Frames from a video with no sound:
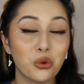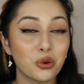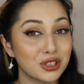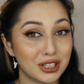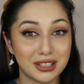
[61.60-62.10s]

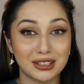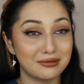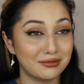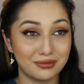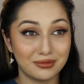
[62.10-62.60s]
gorgeous
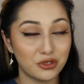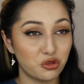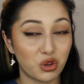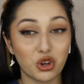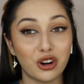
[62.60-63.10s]

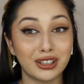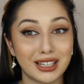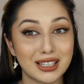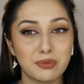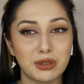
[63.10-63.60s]

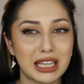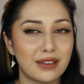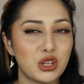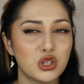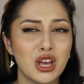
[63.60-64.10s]
regardless, but they
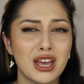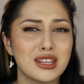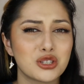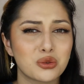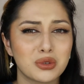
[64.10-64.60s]
have
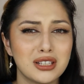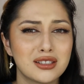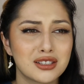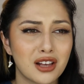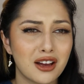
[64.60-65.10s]
this really
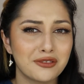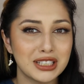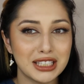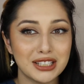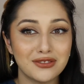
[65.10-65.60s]

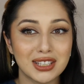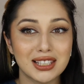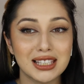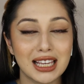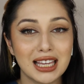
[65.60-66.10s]
soft, even
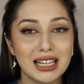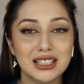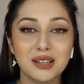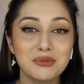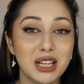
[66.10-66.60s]
skin,
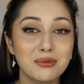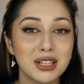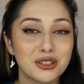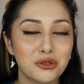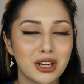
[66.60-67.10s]
and sometimes
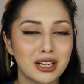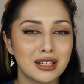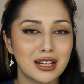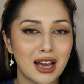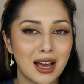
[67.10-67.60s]
that's
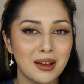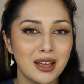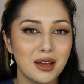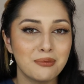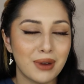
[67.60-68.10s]
created not
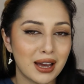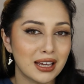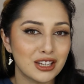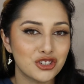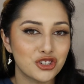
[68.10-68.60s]

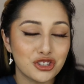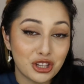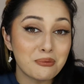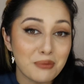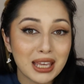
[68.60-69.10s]
by
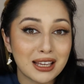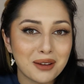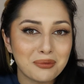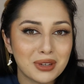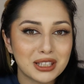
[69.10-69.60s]
the
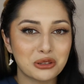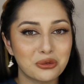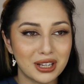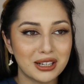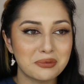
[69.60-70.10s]
makeup. It's
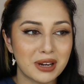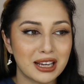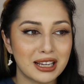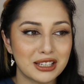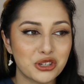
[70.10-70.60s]
created
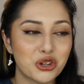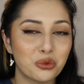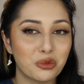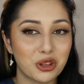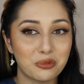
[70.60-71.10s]
by
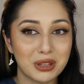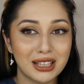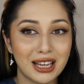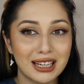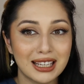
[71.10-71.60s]
whether it be
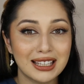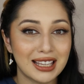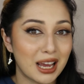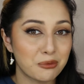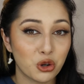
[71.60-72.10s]
lighting,
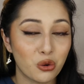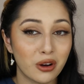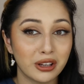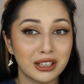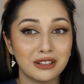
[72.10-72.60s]
camera
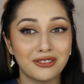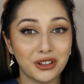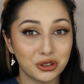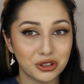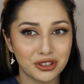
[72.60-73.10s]
quality,
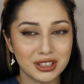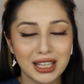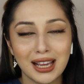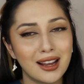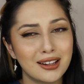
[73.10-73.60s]
filters,
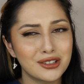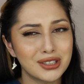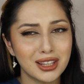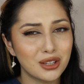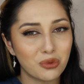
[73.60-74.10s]
and
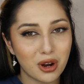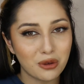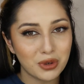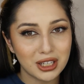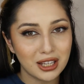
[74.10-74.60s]
there's nothing
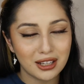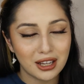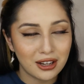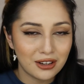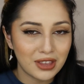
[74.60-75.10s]
wrong with
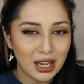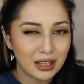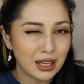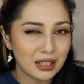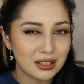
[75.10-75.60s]
any of
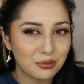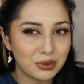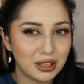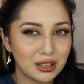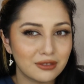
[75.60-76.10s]
that. It's
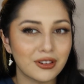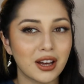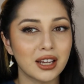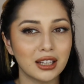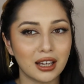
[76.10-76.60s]
completely
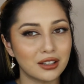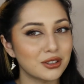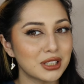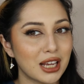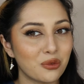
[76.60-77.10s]
fine. I
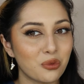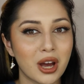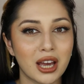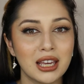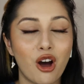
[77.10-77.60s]
understand
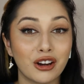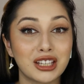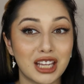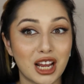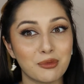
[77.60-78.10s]
why on
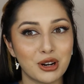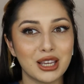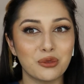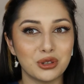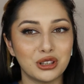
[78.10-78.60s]
camera
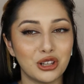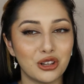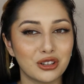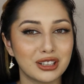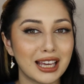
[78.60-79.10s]
it would
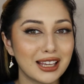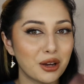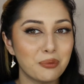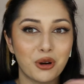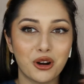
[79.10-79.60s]
look like
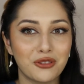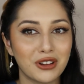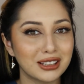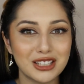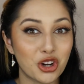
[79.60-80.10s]
a
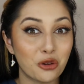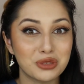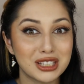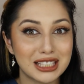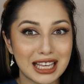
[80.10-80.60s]
perfect
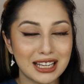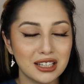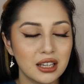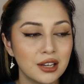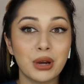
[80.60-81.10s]

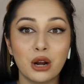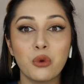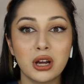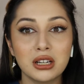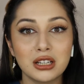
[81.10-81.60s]
skin, but I
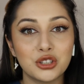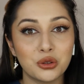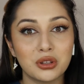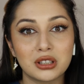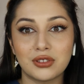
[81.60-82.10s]
wanted to
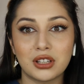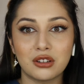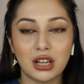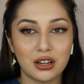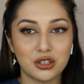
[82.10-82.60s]
do this video
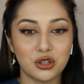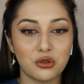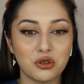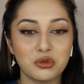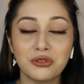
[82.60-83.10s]
to kind of show
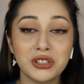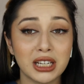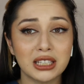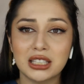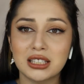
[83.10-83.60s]
you different
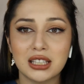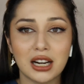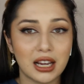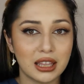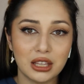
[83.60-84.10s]
techniques
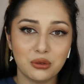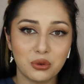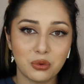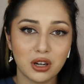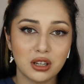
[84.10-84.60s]
that I think
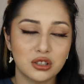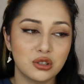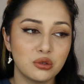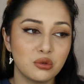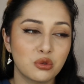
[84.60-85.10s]
would work
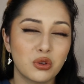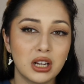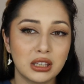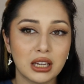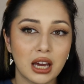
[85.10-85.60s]
to
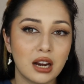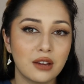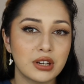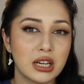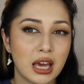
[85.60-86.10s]
create that kind
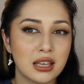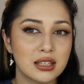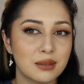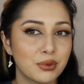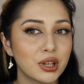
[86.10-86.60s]
of a nice,
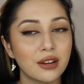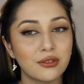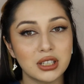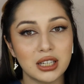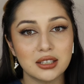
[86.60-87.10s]
simple,
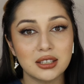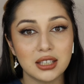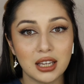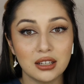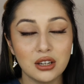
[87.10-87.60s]
everyday
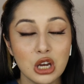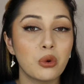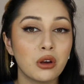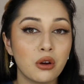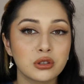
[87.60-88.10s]
skin,
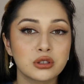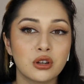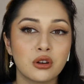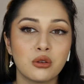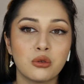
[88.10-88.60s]
while
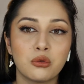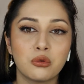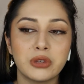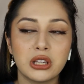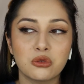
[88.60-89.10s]
also
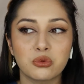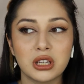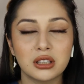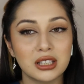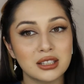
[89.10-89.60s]
being
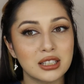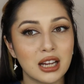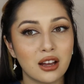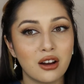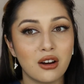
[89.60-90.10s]

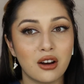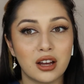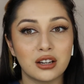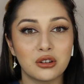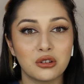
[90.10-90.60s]
realistic
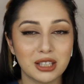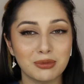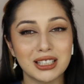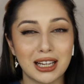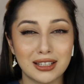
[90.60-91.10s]
on the
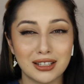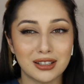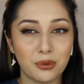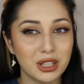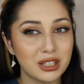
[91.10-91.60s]
expectations
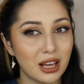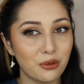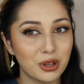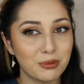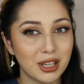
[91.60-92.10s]
that we
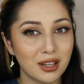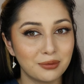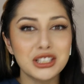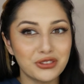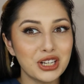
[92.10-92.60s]
set with makeup.
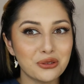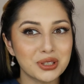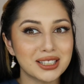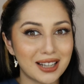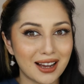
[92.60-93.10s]
This video
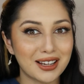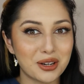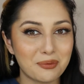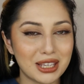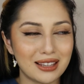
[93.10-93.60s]
is not
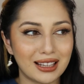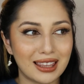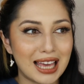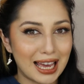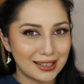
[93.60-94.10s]
gonna be
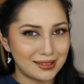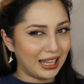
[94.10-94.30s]
that